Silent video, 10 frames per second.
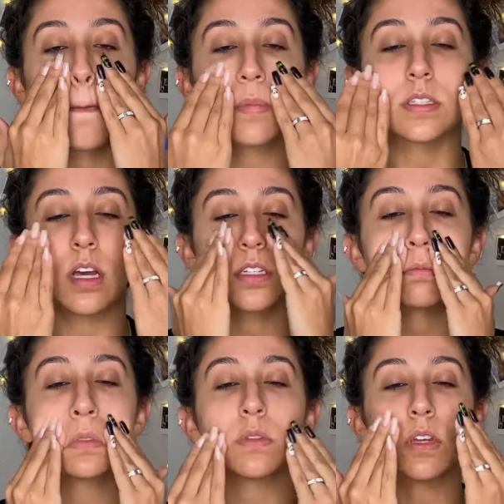massage in
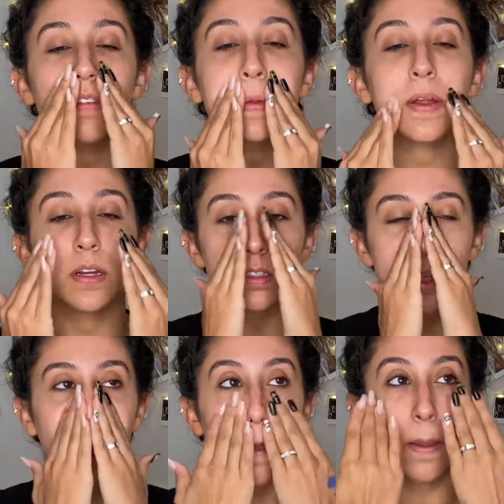between our fingers
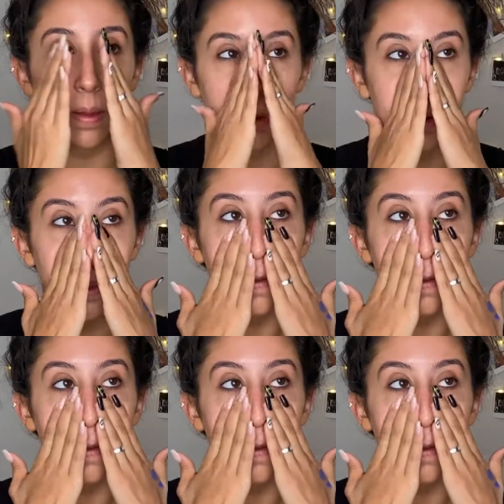and